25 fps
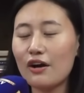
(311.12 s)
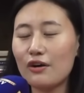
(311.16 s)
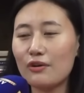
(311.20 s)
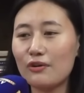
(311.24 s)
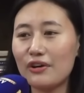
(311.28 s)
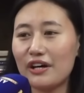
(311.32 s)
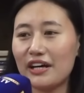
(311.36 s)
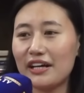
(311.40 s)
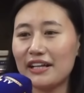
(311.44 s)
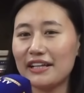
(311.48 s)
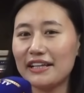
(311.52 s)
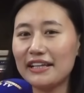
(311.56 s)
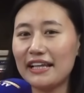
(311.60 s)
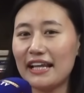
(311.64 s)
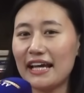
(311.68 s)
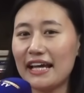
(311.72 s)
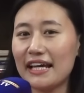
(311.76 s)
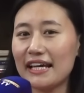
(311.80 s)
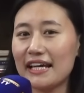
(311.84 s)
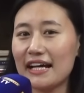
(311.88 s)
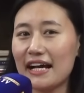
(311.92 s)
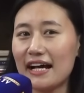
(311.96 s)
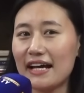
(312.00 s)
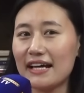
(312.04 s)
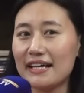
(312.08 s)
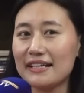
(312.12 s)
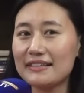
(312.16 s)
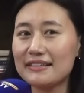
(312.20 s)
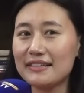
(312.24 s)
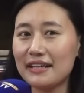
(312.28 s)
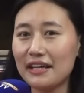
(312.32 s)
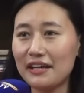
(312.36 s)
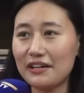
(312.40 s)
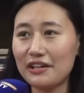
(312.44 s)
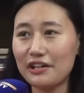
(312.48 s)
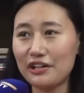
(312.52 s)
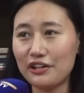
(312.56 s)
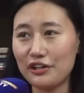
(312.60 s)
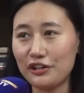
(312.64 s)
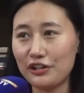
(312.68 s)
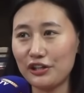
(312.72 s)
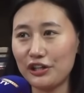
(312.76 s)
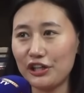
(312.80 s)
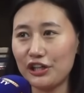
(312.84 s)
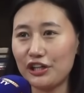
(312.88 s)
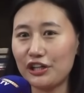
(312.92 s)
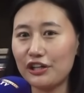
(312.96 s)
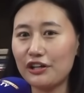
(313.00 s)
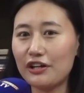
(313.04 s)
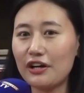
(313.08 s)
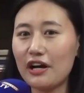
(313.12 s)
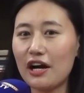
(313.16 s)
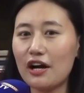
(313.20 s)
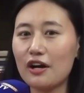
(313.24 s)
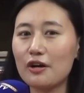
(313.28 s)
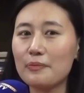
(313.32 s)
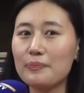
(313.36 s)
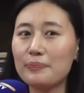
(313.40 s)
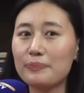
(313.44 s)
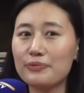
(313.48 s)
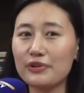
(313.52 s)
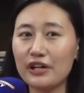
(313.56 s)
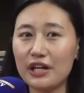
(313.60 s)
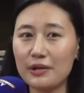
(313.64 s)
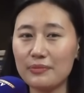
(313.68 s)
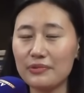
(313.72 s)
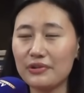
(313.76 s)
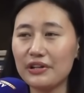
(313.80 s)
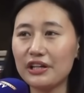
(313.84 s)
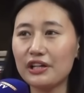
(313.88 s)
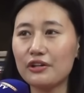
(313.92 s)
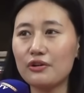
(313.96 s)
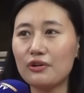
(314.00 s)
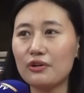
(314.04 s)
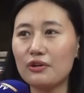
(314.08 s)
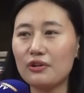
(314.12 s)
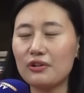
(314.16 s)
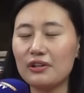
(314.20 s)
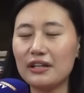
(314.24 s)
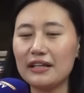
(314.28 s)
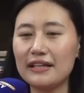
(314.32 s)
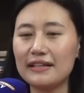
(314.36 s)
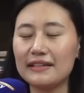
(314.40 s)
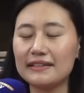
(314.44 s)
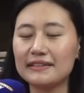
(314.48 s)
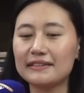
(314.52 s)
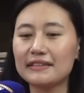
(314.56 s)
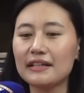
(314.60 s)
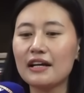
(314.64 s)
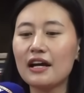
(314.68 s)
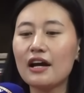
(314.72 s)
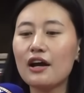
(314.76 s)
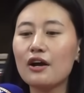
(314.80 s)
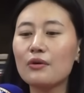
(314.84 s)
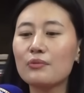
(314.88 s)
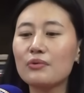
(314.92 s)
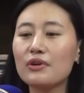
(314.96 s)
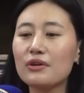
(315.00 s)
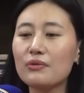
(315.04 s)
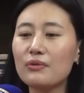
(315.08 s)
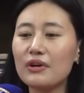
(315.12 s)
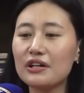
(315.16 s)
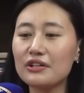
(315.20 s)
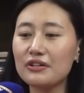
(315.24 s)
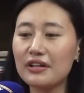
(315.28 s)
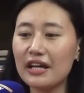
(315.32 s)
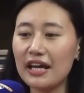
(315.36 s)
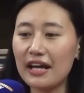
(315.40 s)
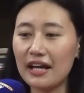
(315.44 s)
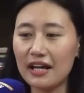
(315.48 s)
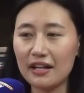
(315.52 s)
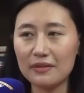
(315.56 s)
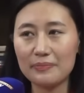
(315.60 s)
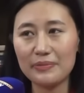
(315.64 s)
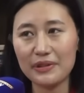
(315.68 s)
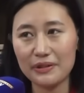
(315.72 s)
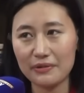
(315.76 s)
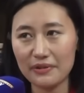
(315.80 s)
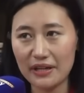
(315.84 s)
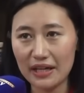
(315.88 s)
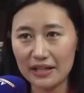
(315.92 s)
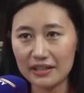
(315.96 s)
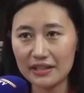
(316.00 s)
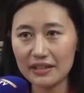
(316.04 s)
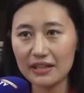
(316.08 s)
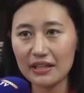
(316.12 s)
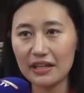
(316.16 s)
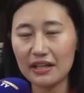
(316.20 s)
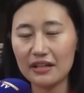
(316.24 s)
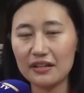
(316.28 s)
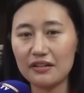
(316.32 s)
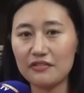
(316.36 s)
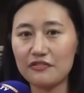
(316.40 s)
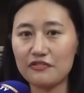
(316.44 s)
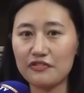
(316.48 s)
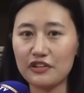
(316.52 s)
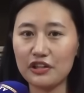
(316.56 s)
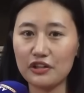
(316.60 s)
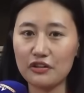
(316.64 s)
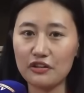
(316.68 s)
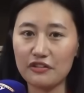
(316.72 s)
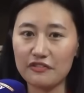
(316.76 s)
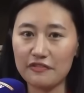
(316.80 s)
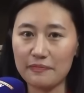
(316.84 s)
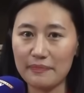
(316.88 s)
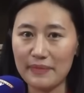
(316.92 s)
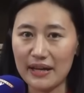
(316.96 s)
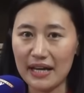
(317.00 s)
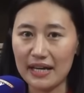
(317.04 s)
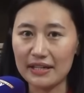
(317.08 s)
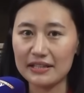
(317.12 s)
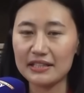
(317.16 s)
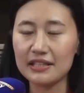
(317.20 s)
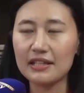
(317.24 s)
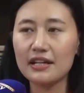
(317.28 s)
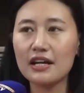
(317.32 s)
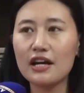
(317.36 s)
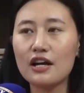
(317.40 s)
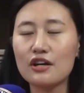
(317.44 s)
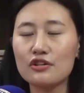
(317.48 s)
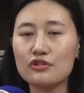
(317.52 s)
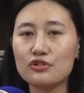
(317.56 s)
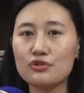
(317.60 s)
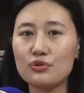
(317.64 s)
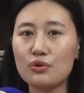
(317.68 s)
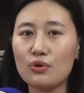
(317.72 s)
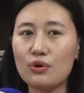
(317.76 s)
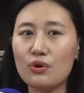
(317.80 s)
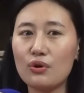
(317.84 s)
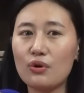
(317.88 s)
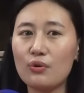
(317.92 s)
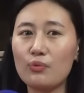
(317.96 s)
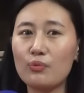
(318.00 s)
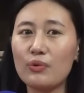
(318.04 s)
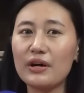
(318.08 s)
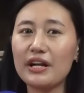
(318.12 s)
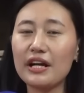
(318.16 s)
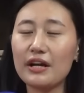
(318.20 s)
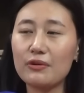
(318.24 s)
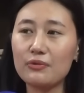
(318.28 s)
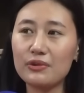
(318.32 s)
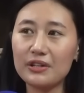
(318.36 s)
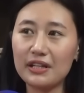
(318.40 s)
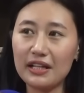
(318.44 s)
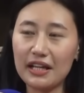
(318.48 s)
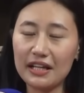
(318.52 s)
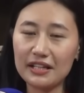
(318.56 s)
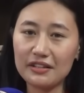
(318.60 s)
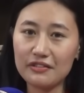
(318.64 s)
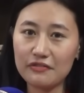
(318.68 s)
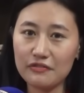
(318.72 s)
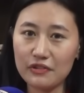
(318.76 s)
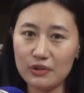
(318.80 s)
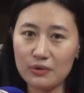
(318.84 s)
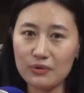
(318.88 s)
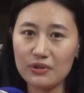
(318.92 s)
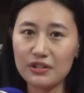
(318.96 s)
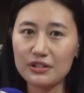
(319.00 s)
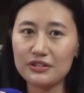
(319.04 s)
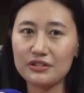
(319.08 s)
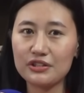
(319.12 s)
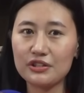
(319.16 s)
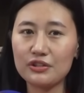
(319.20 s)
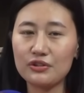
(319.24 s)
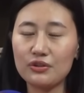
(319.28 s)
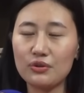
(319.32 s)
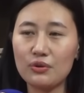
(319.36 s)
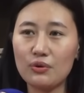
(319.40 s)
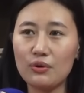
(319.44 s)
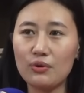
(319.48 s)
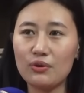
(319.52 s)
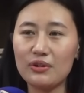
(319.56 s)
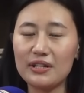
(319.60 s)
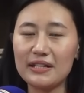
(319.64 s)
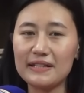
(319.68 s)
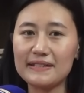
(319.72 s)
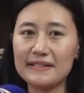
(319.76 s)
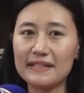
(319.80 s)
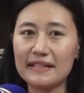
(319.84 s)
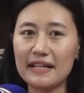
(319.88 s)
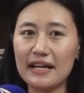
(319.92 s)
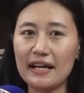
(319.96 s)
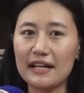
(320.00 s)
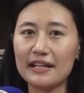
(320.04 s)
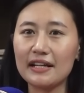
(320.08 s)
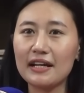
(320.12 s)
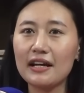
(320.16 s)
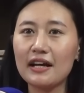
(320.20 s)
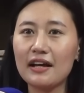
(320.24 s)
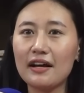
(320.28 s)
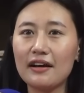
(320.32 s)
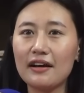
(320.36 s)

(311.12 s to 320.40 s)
Well, like I said earlier, our primary goal is we want to help eradicate the fear of math. So what I would like the viewers to know is that